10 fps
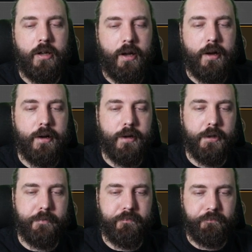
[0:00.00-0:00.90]

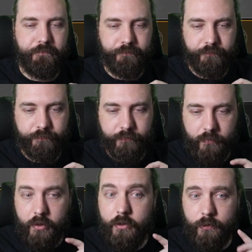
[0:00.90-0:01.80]

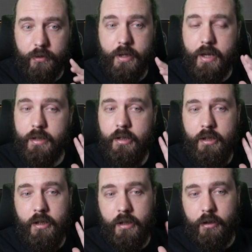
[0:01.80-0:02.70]
So yeah,
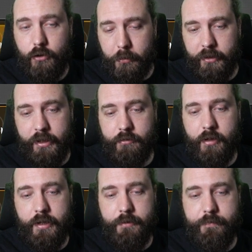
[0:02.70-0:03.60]
double hit
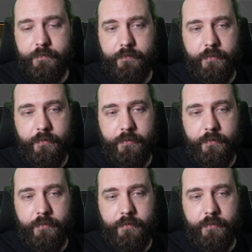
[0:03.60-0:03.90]
rate,